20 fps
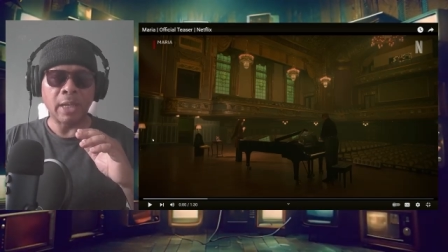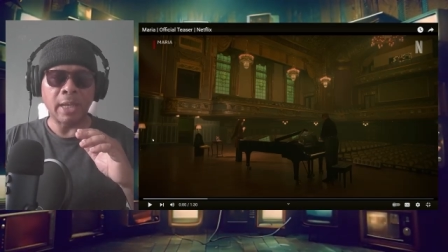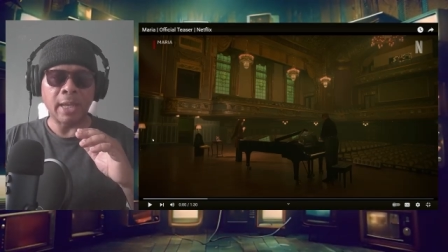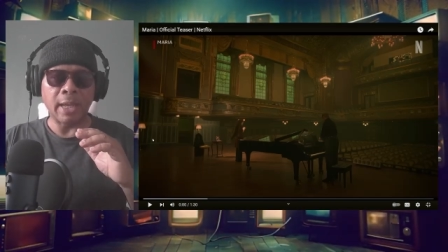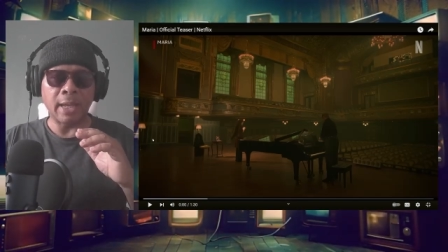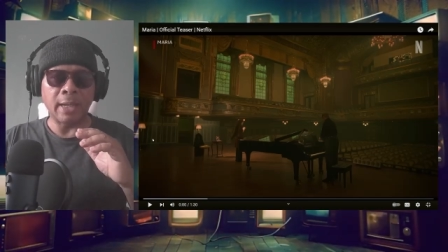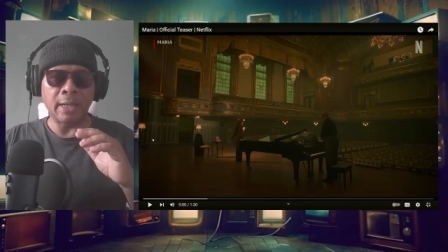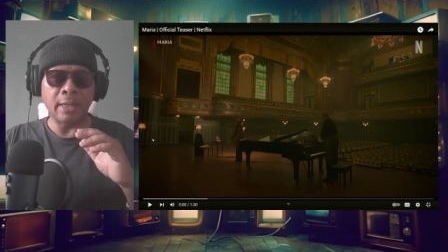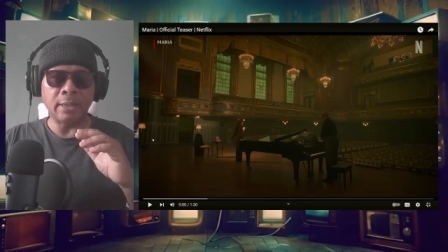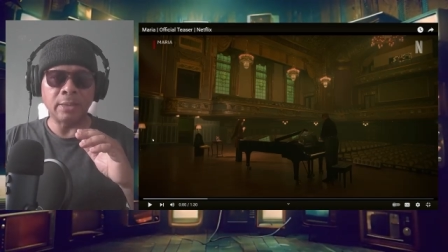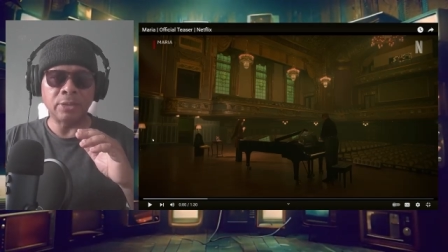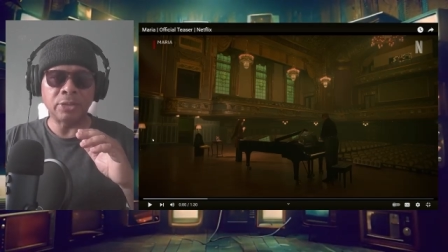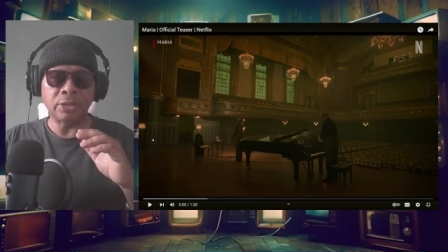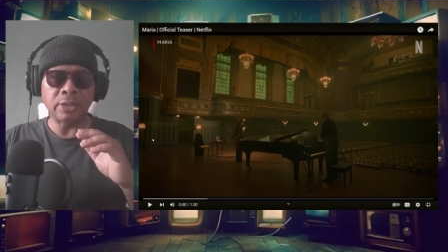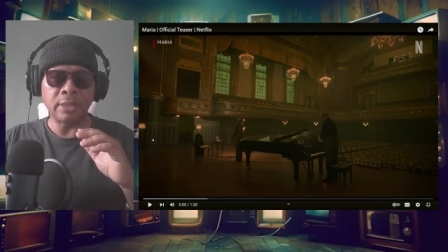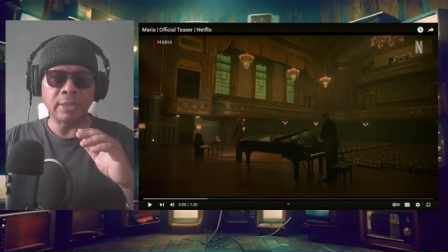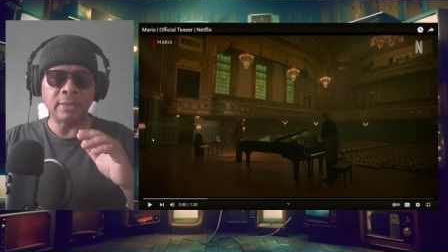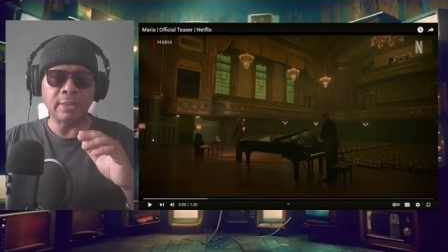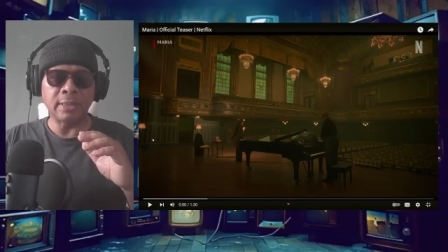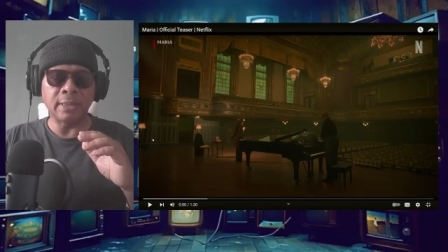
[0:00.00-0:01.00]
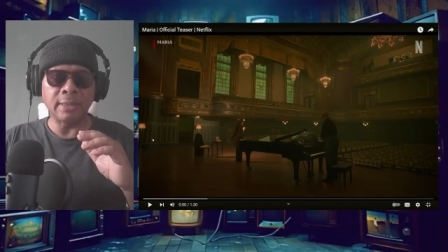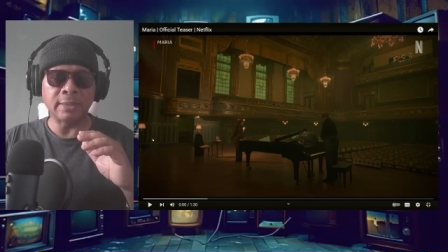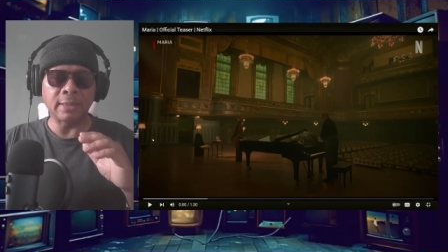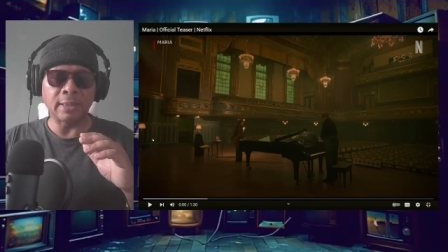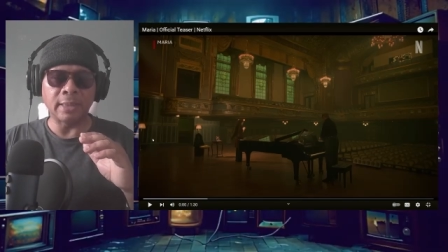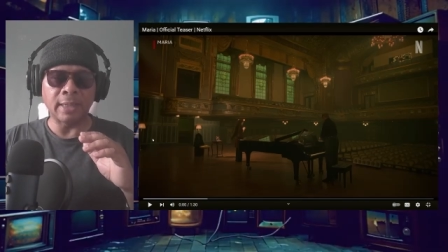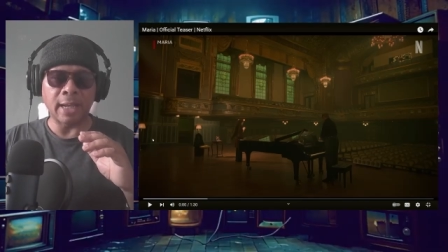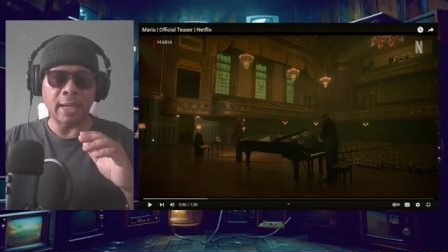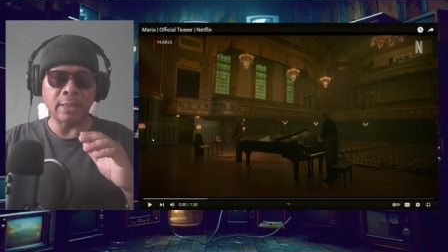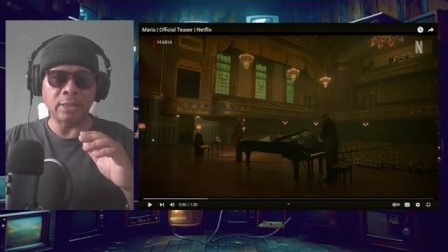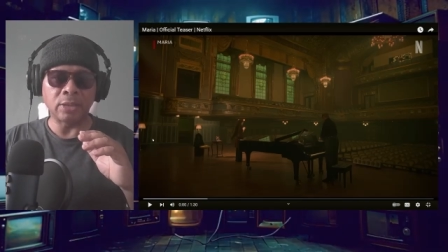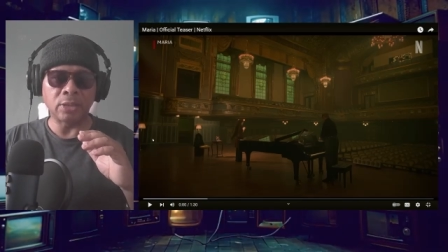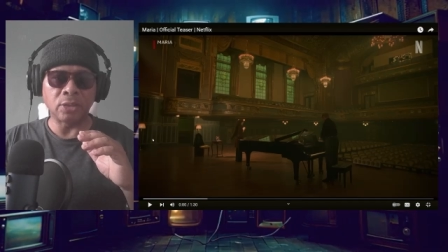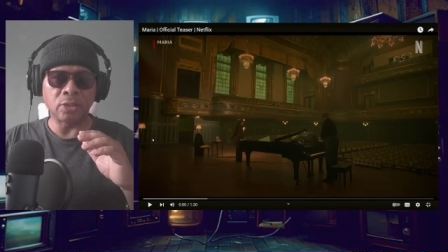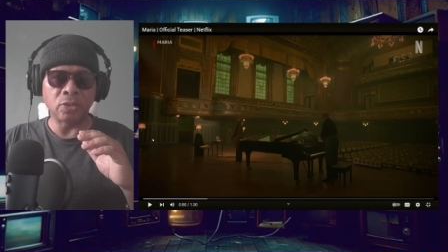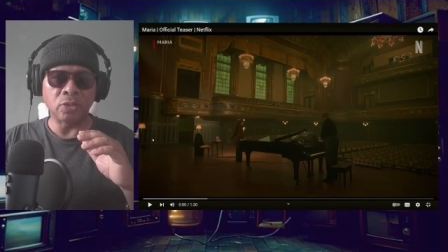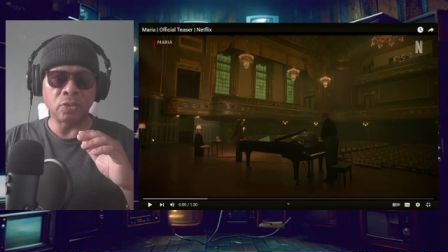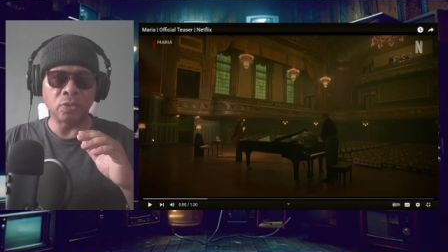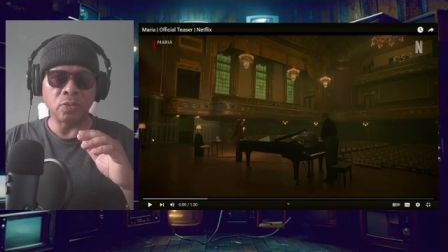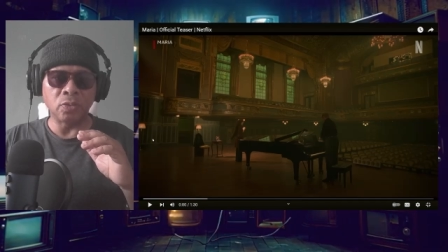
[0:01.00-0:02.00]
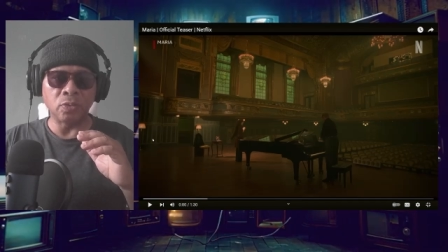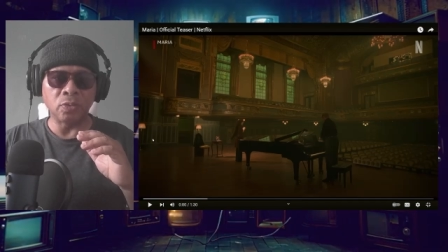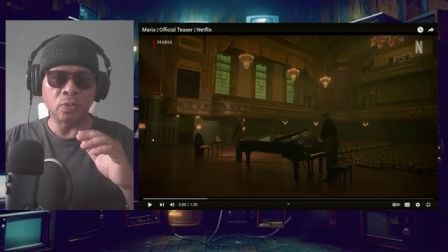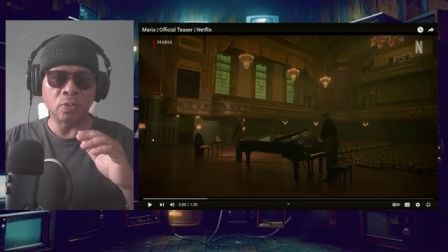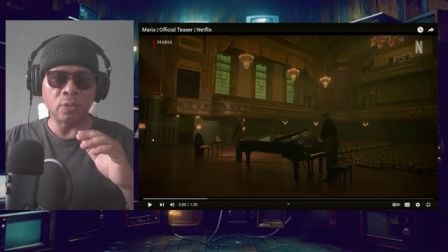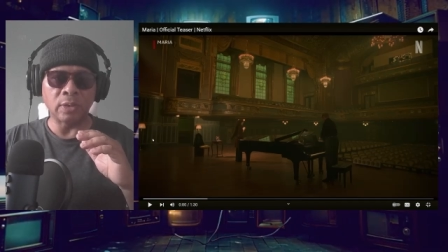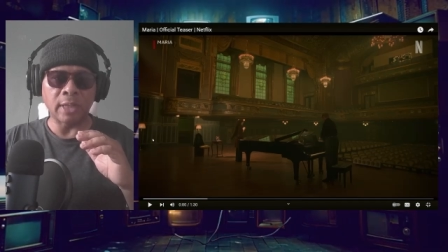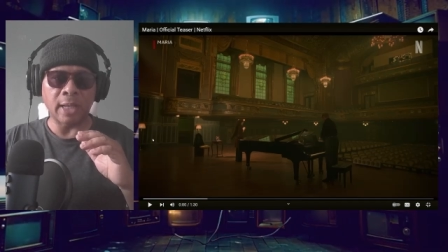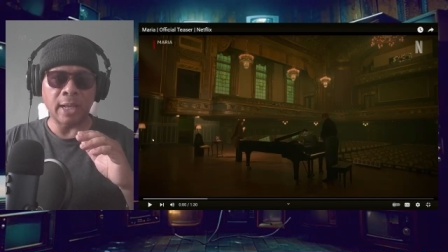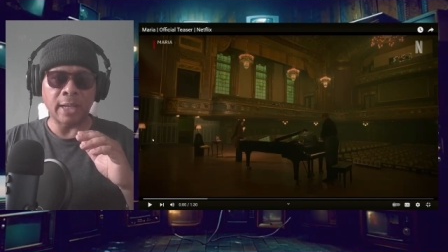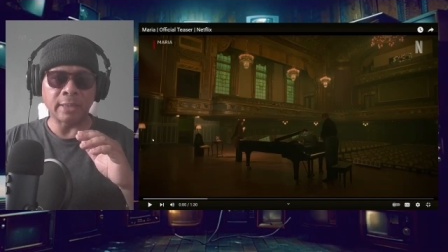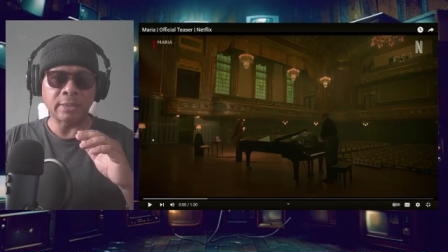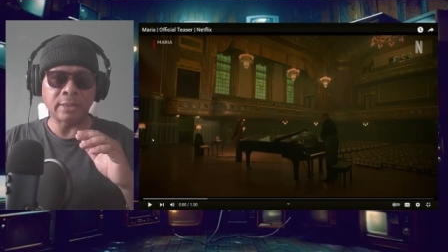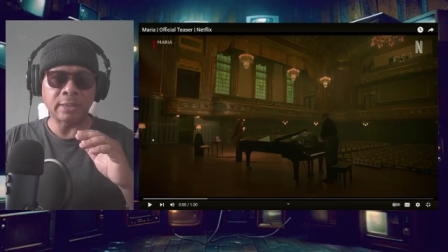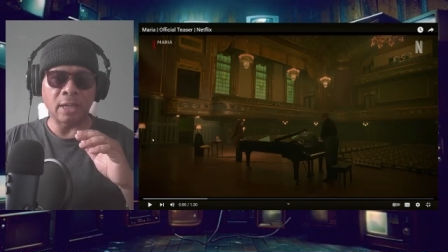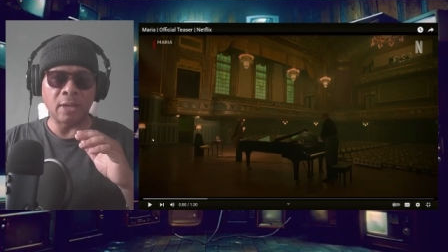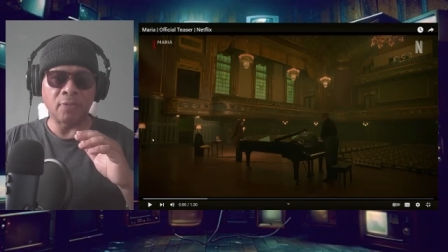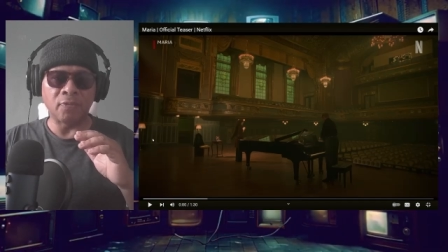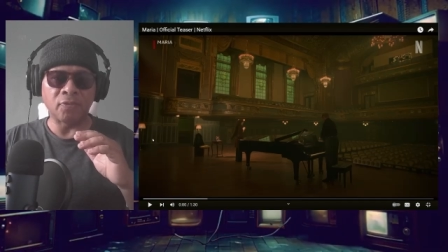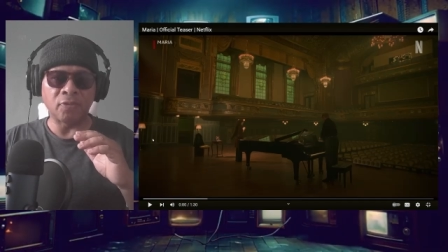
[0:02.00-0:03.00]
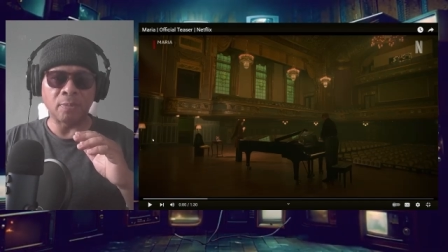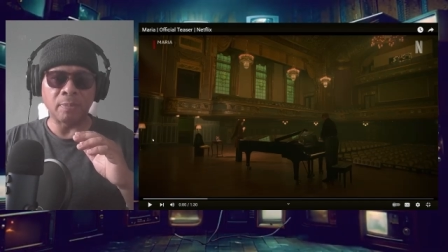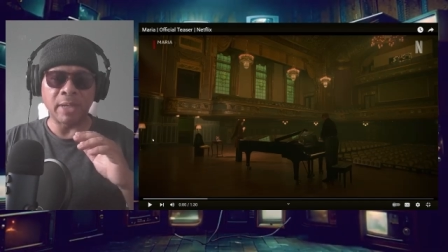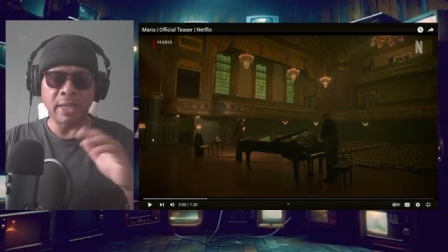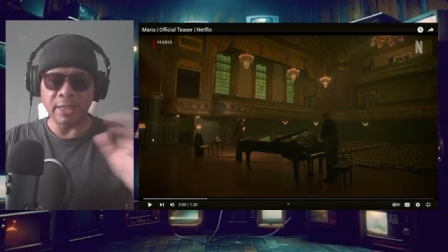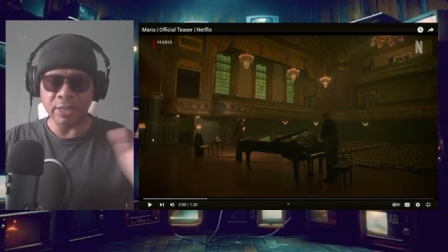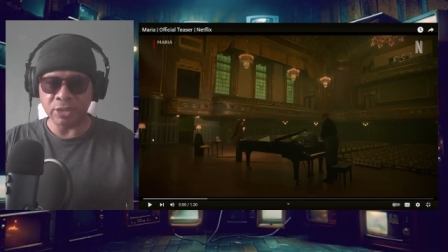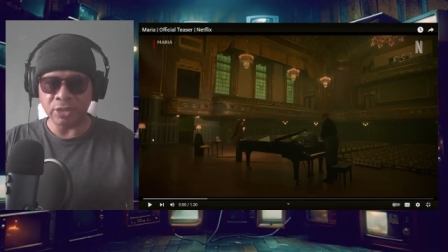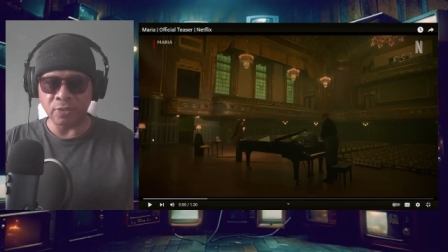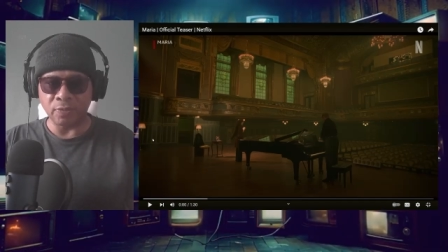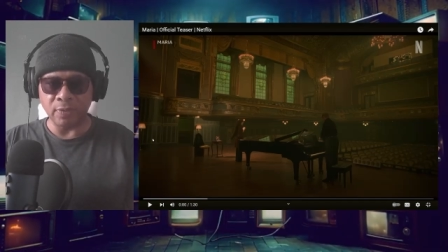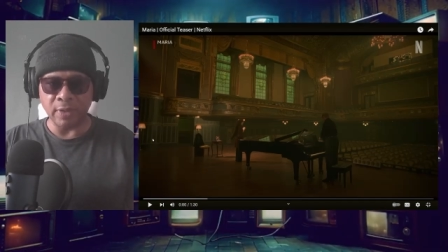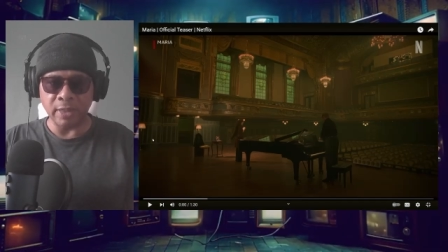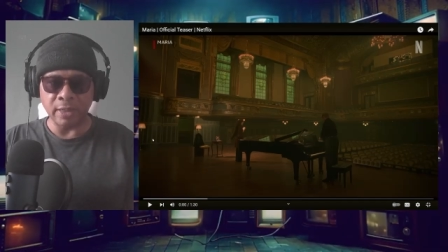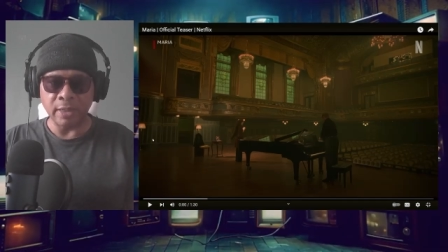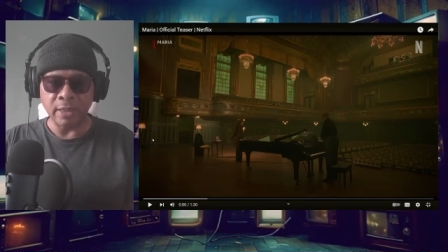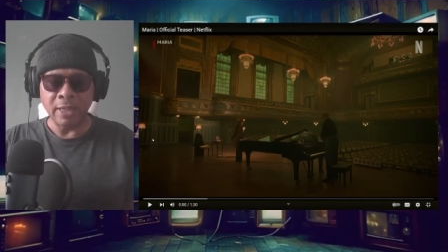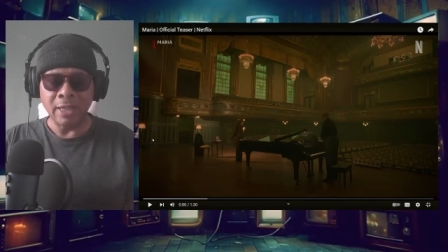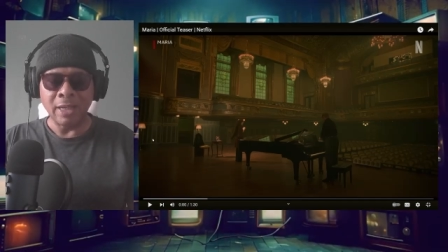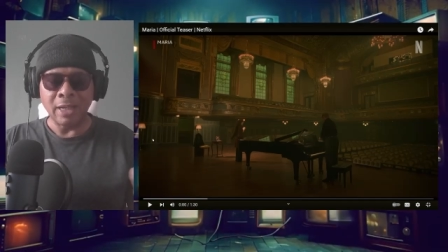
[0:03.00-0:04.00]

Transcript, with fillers: and she tend to like to do like stuff from history.